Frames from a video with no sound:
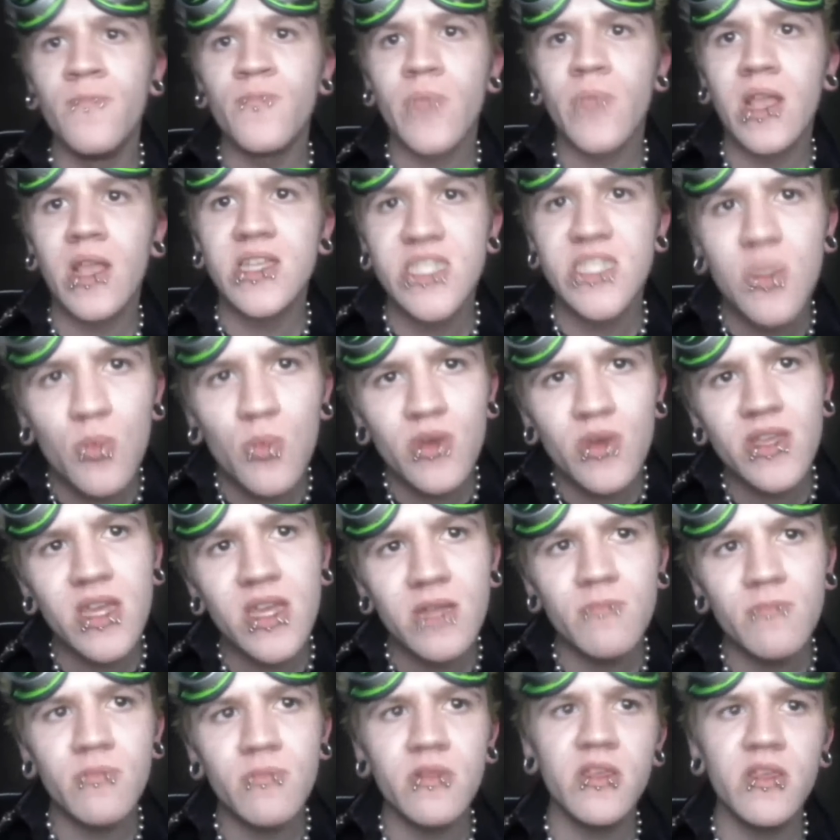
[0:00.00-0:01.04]
Someone
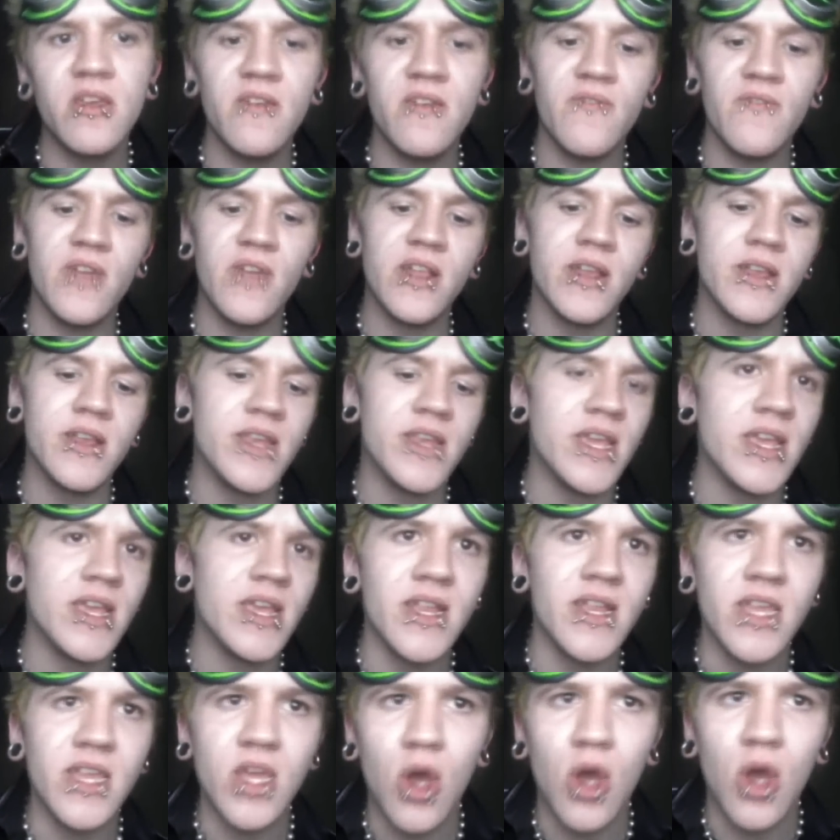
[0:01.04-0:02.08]
can believe in a
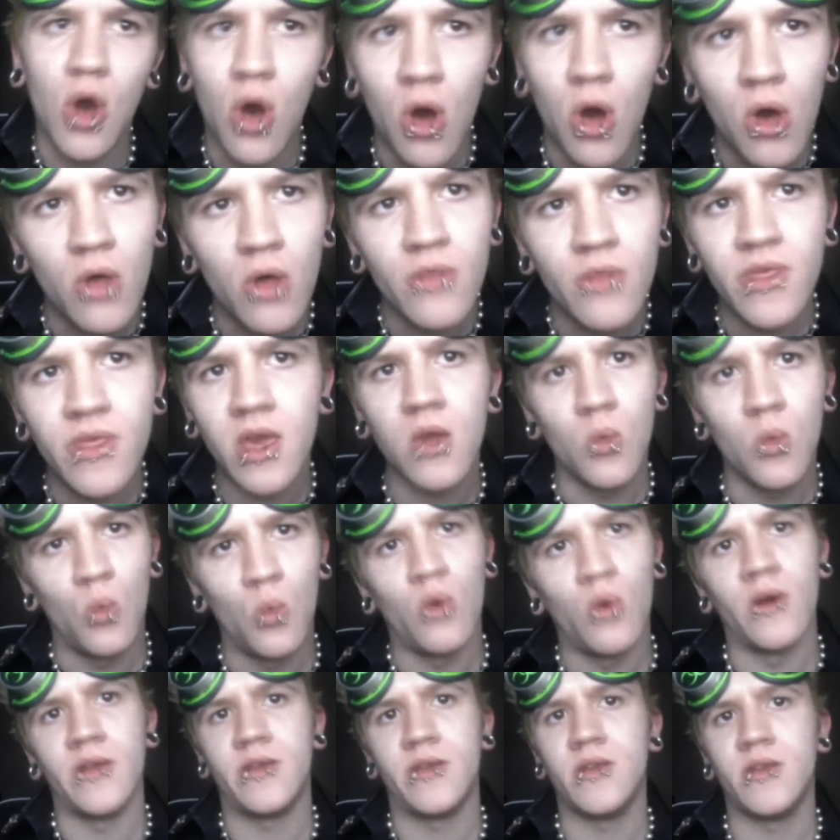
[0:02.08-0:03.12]
deity all they
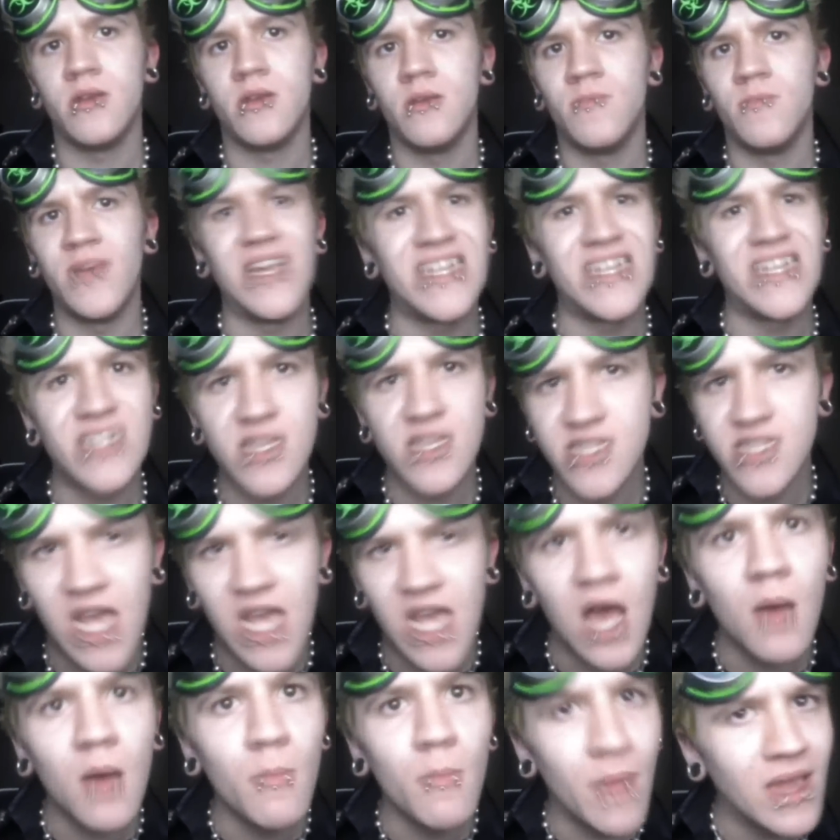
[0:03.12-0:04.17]
want, but it does
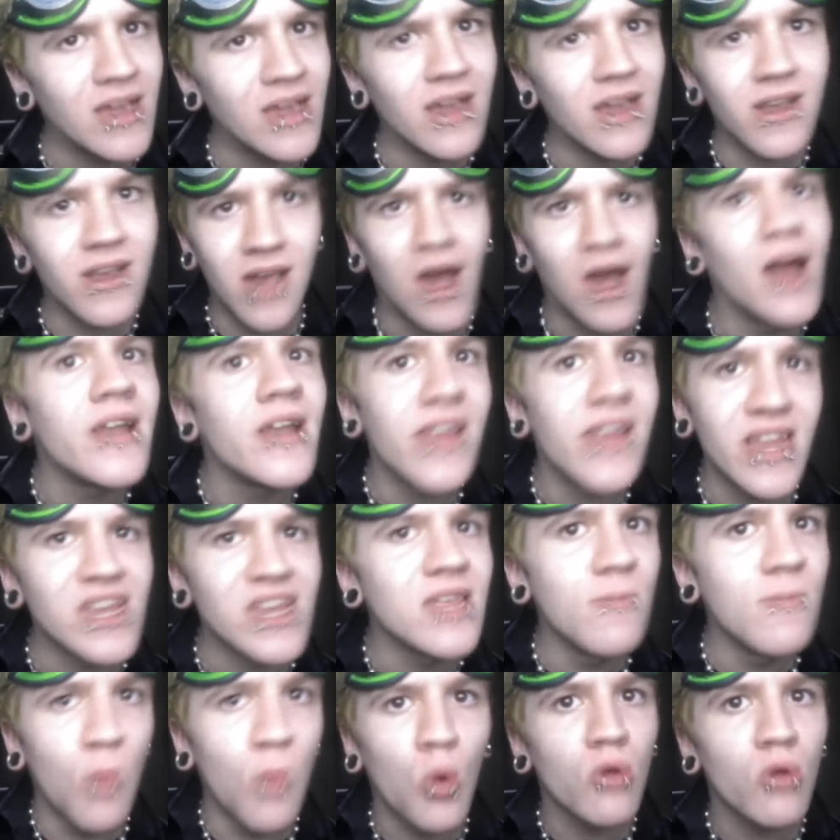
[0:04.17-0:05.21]
not make a god
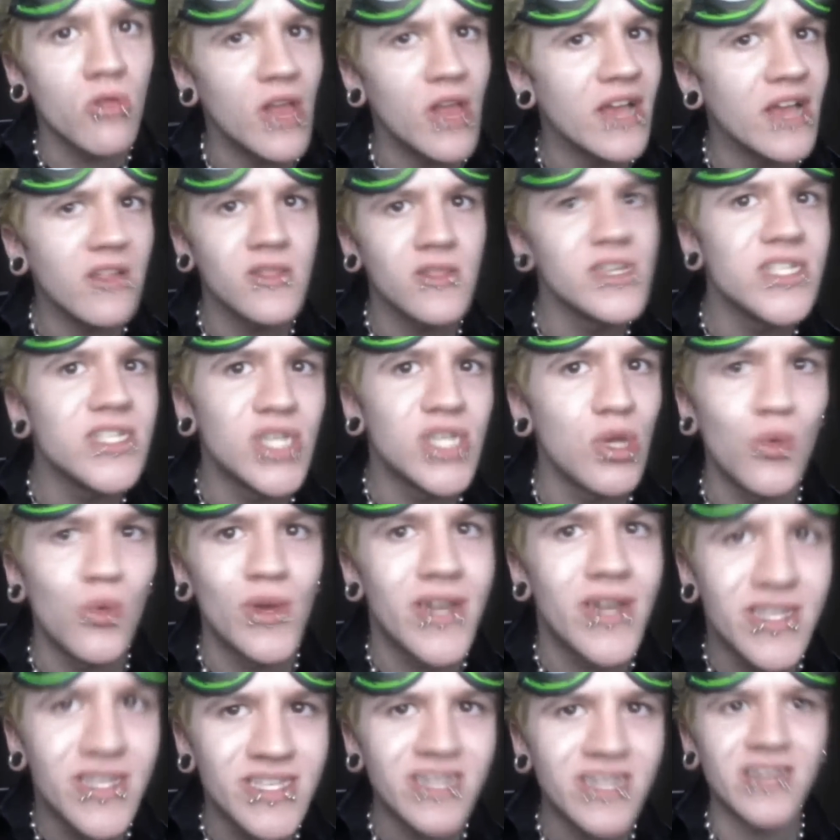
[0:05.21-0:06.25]
any more likely to
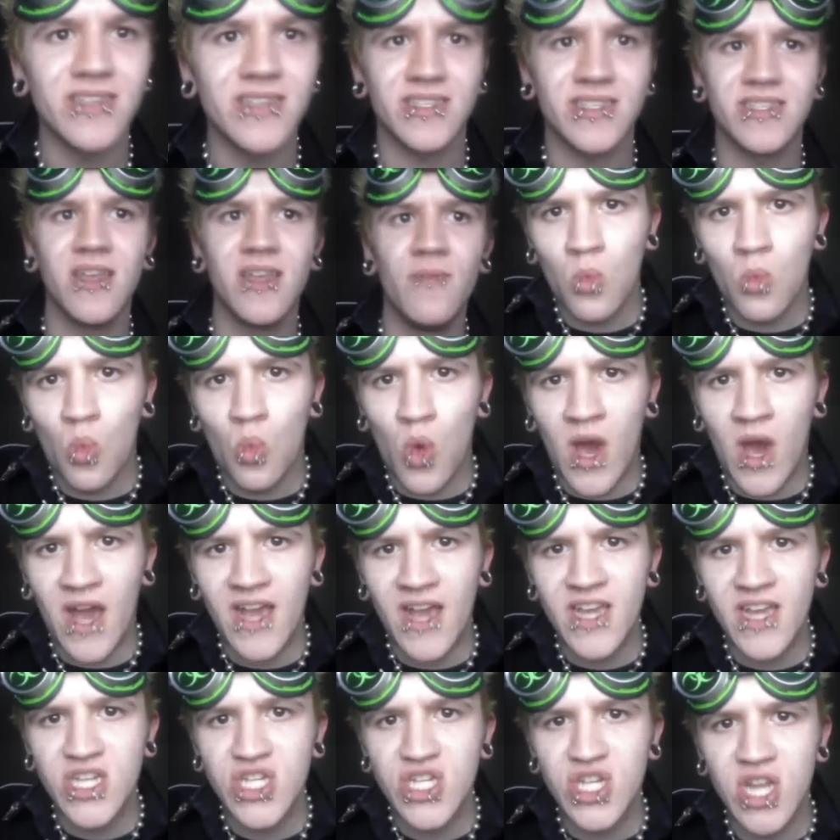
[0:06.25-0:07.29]
exist.
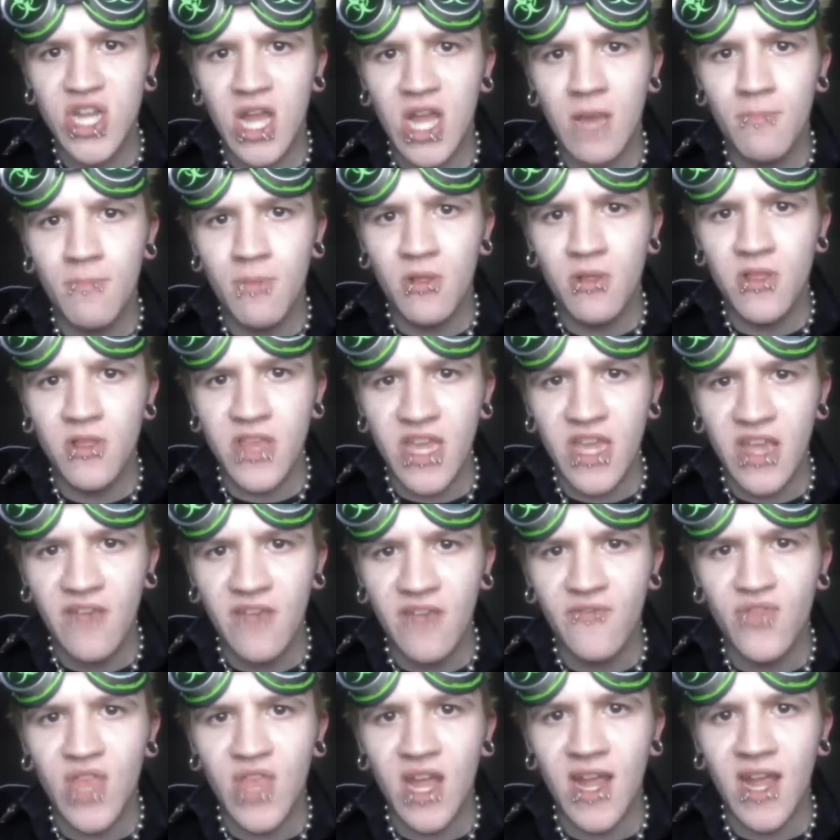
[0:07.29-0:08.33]
Why should I
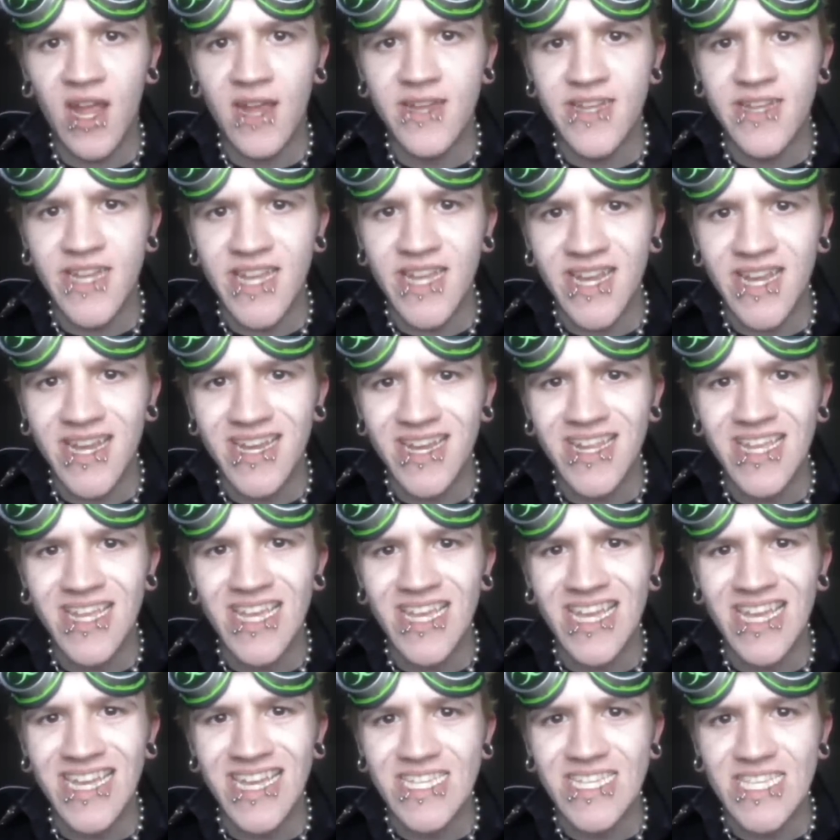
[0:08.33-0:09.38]
believe that a
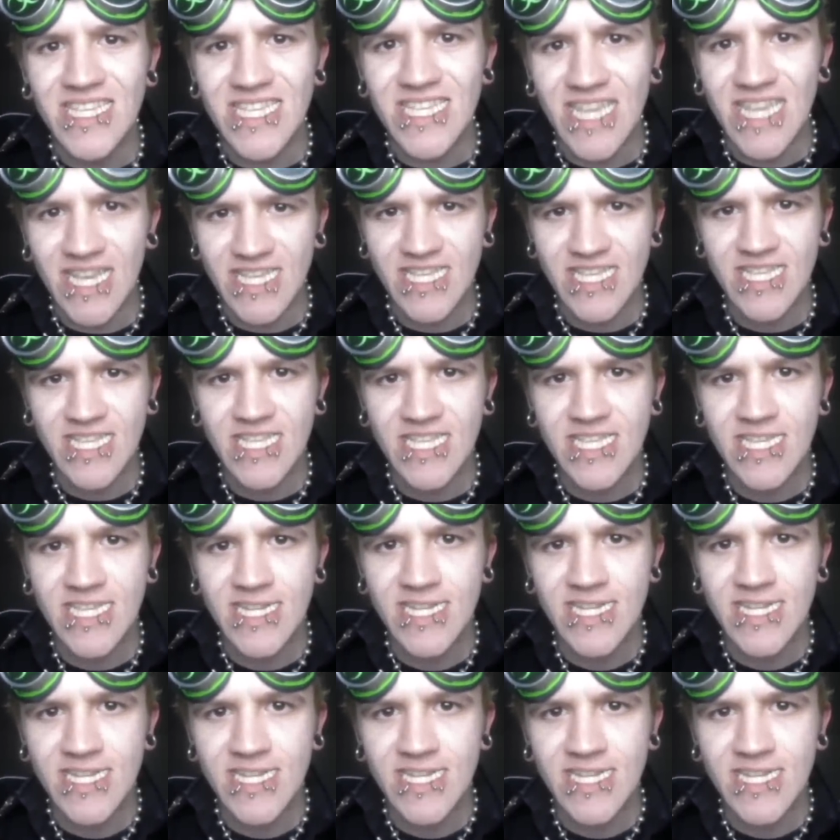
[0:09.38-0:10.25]
deity exists?